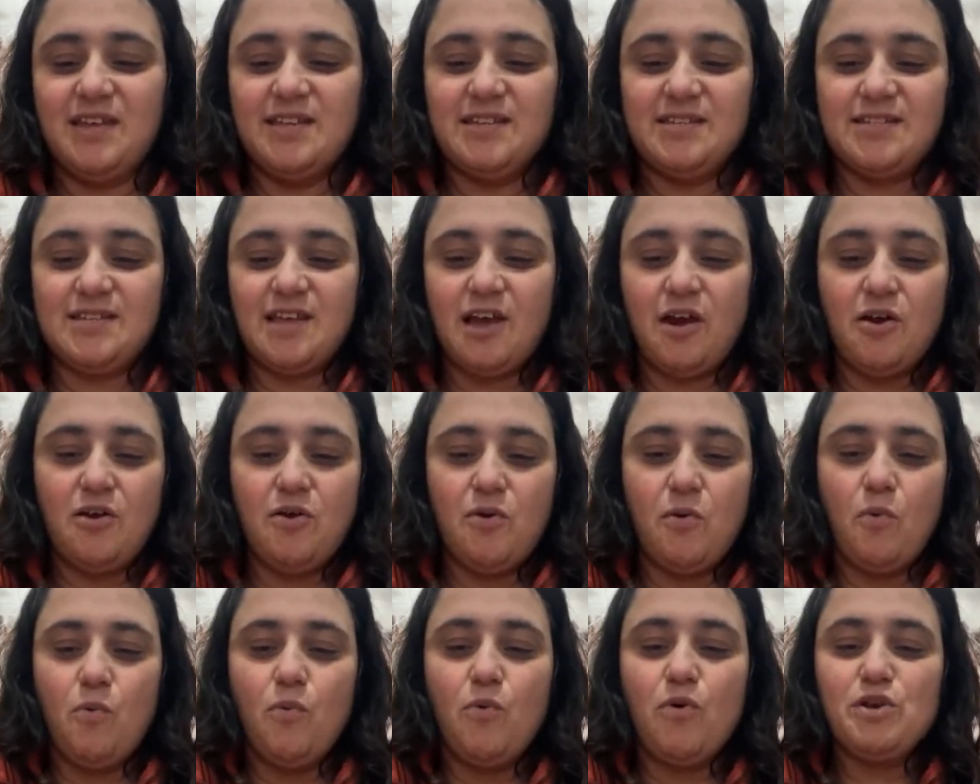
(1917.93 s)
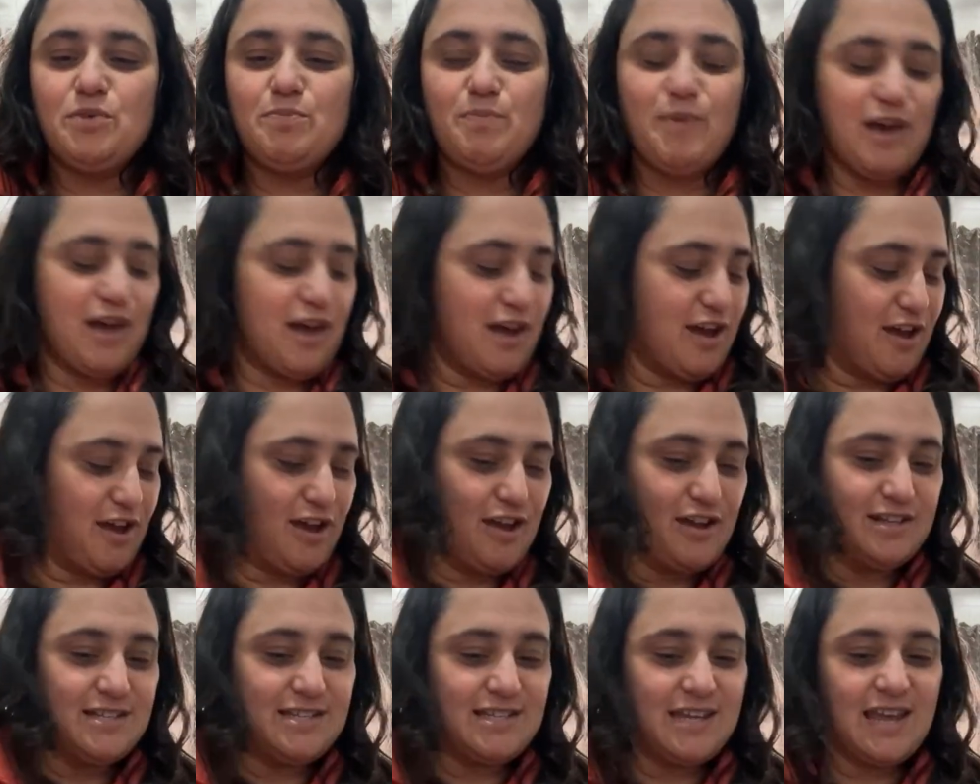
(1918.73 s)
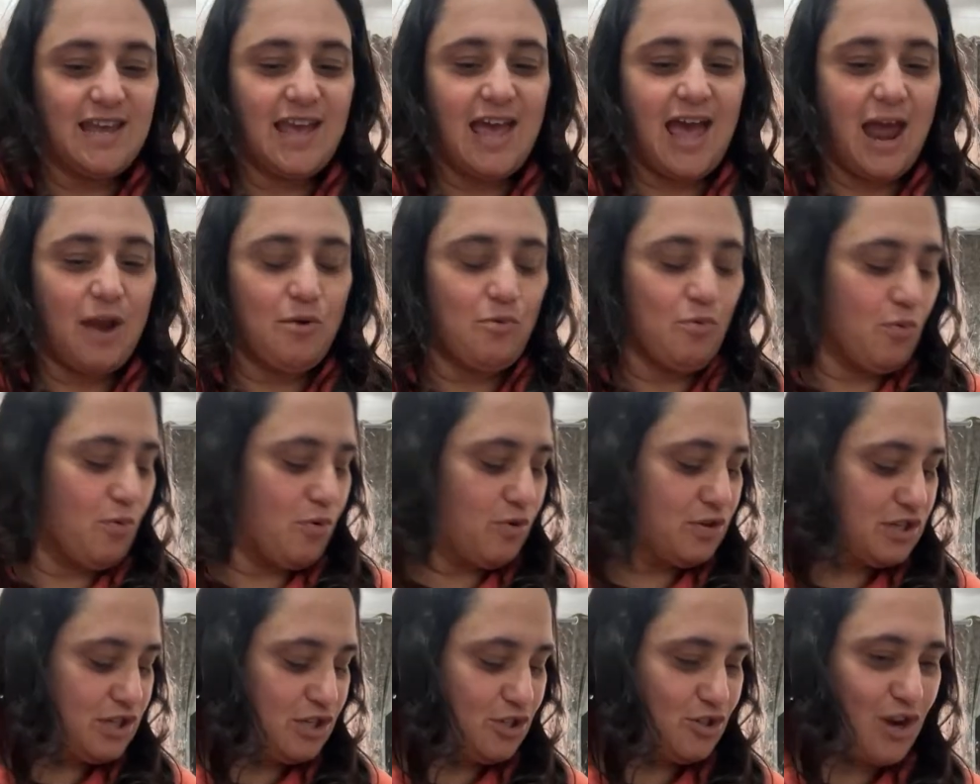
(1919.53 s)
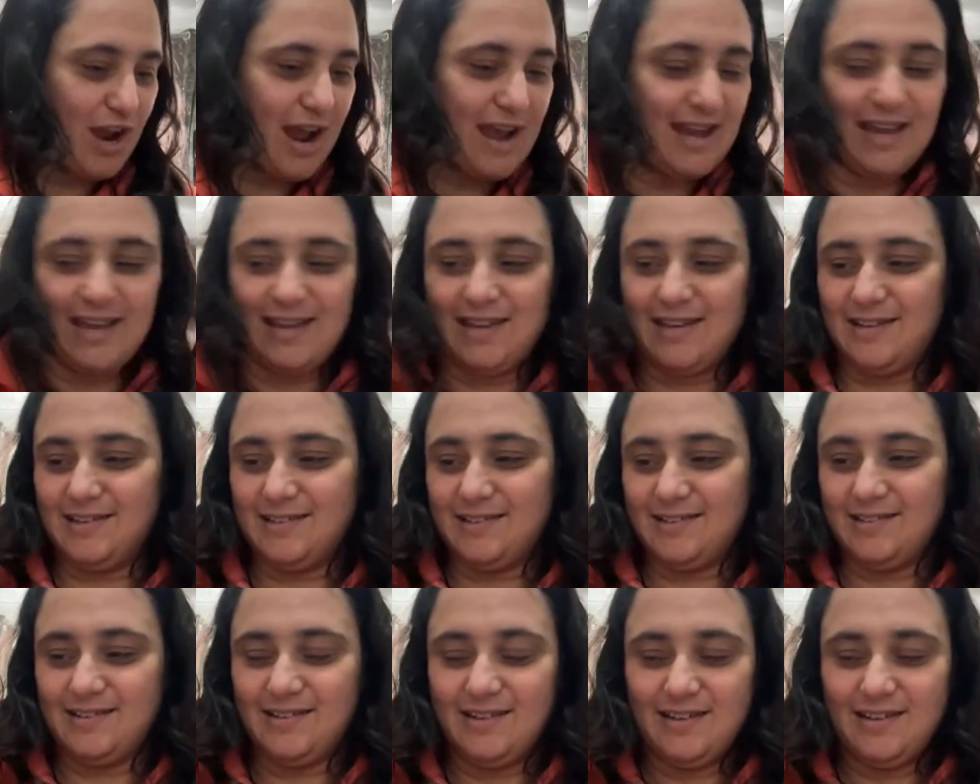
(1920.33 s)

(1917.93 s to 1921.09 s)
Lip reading: So, woodbird and water dragon,